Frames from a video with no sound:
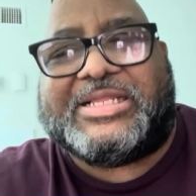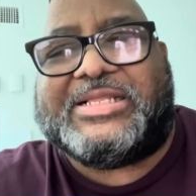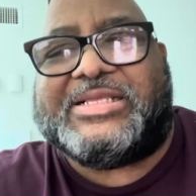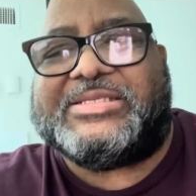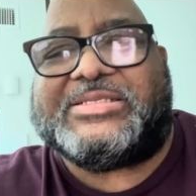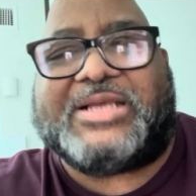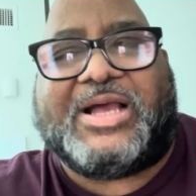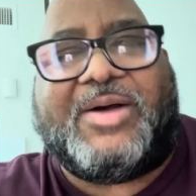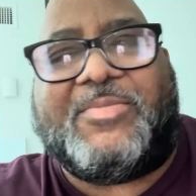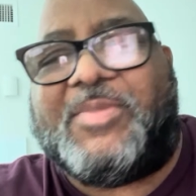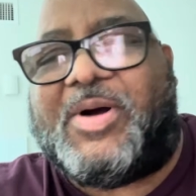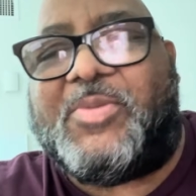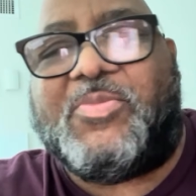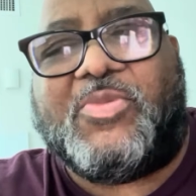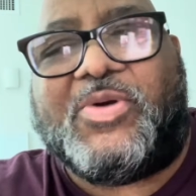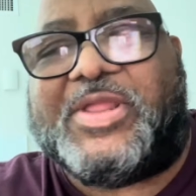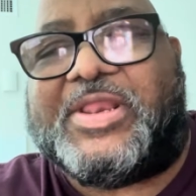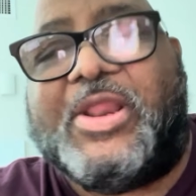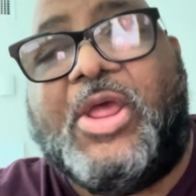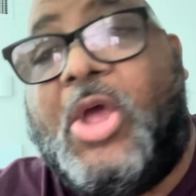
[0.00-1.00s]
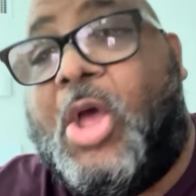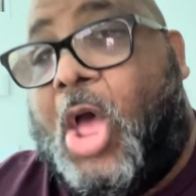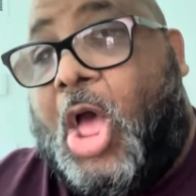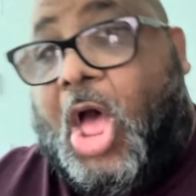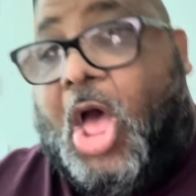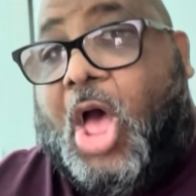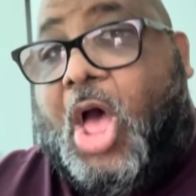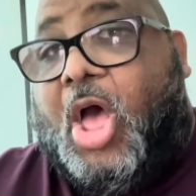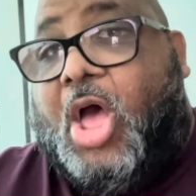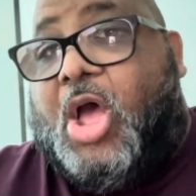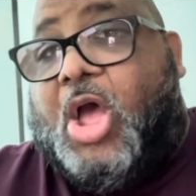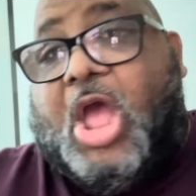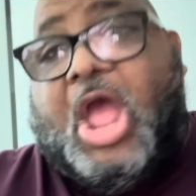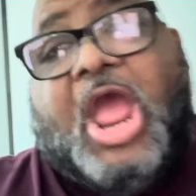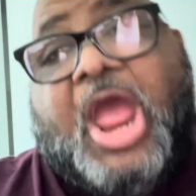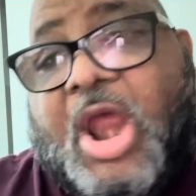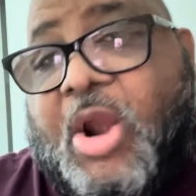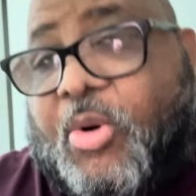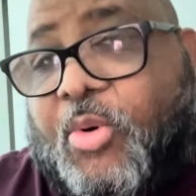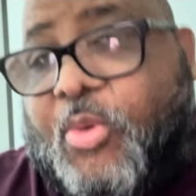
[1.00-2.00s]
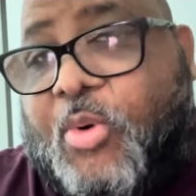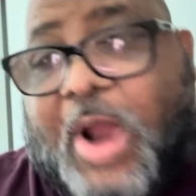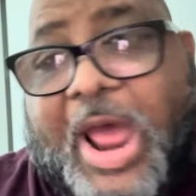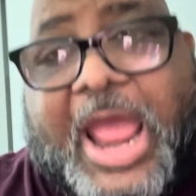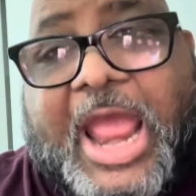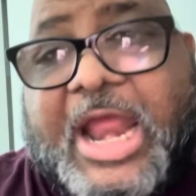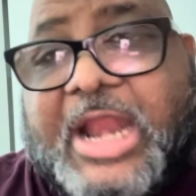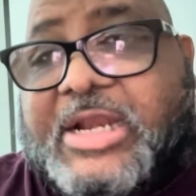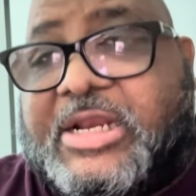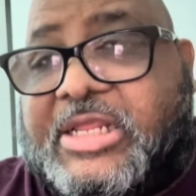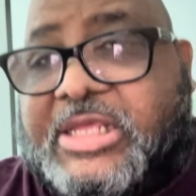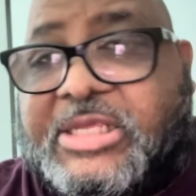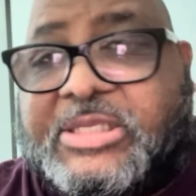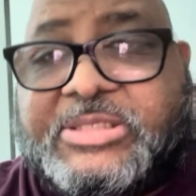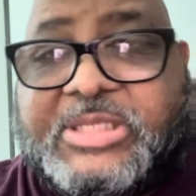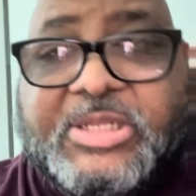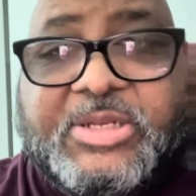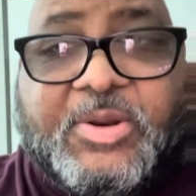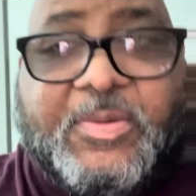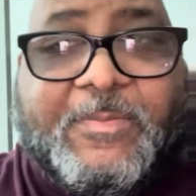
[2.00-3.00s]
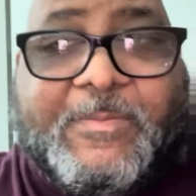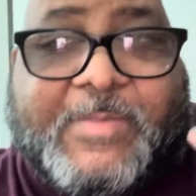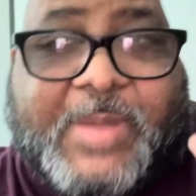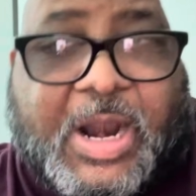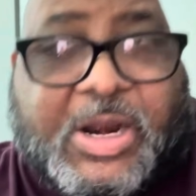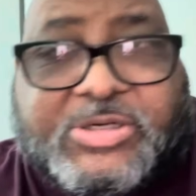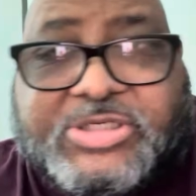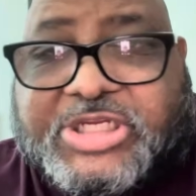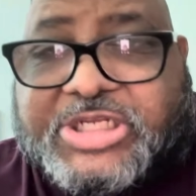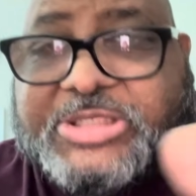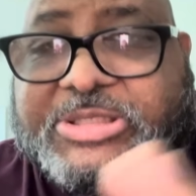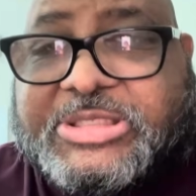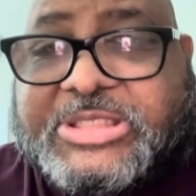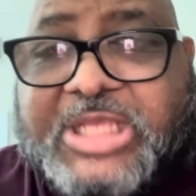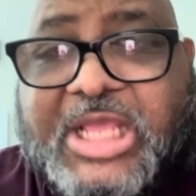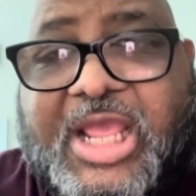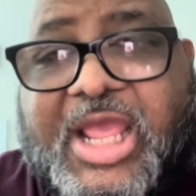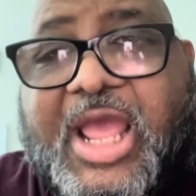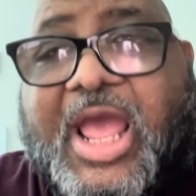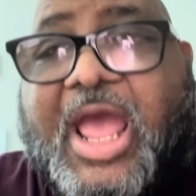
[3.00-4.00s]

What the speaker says: he's come up with, Iran is an emergency,